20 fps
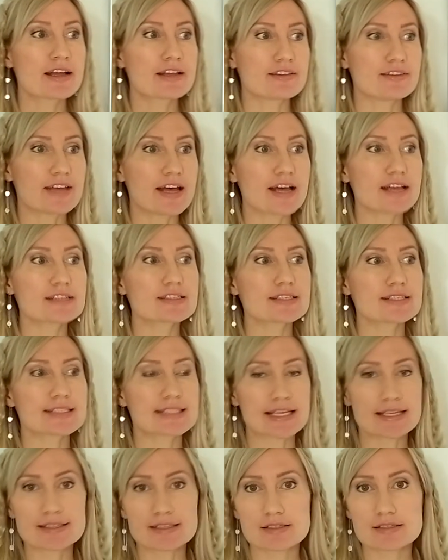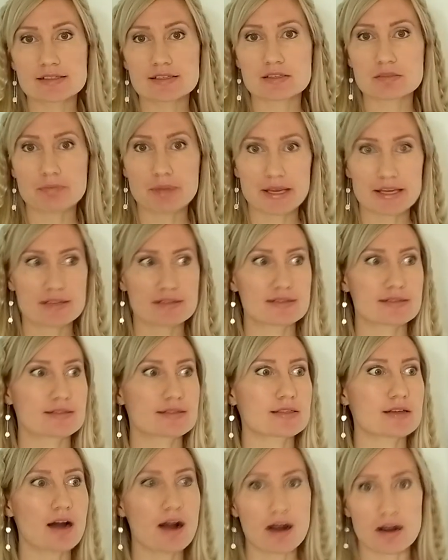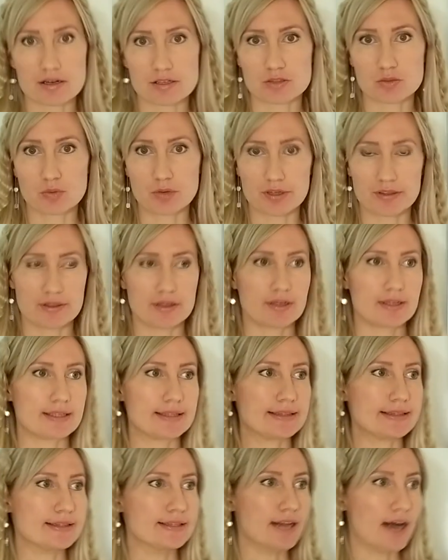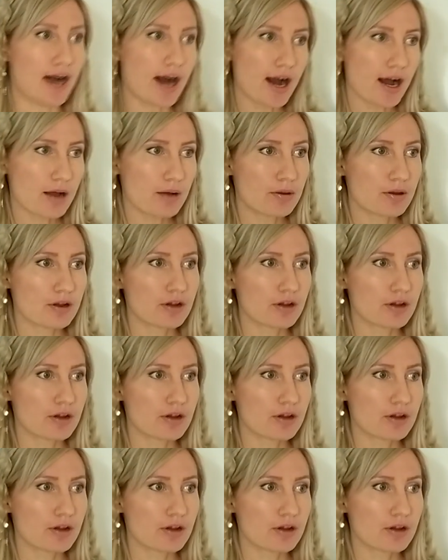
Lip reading: that sentences may start with "da"